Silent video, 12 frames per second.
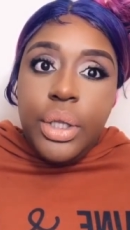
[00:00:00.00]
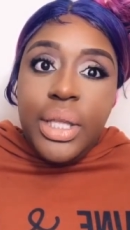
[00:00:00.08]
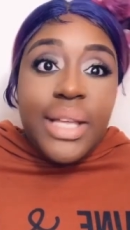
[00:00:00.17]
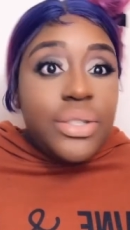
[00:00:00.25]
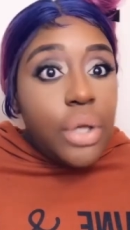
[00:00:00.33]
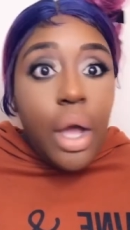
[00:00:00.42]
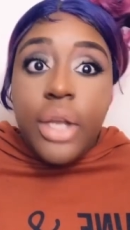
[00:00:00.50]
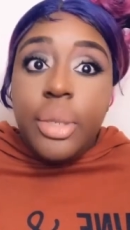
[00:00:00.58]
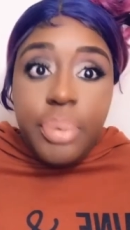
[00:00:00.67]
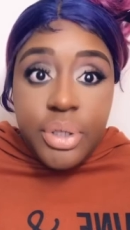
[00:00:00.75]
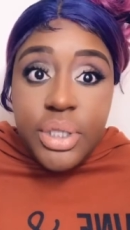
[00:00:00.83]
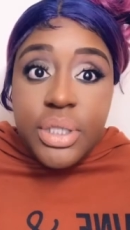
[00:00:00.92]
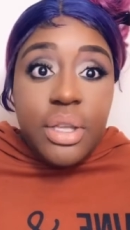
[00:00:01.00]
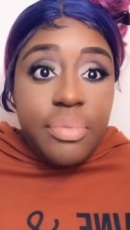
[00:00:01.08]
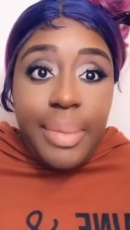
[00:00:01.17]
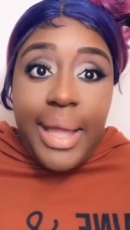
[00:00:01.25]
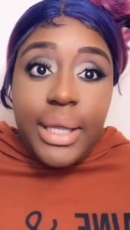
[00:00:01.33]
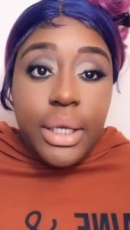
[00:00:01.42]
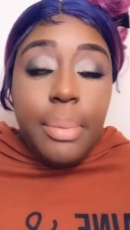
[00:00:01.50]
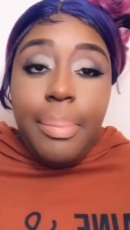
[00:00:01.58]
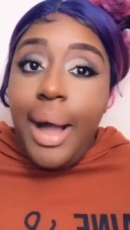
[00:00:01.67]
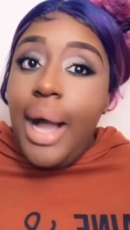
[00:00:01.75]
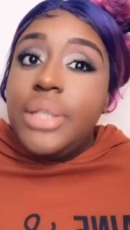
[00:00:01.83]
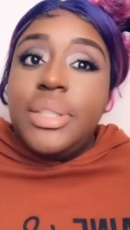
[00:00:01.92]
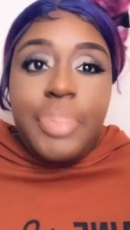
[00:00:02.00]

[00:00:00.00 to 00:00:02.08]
it's hard to put your stuff back in the box,